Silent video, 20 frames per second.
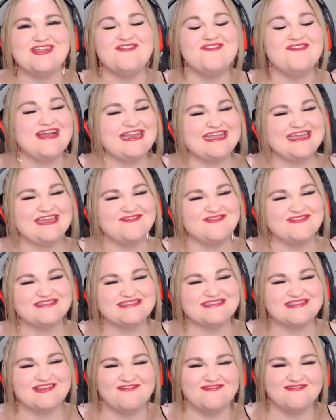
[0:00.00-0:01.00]
no idea what's
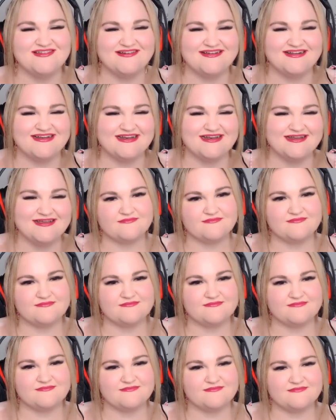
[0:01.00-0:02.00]
going on. I
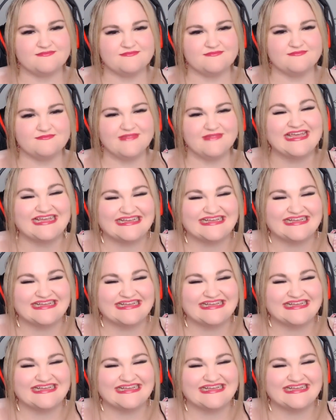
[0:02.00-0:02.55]
got fucking me.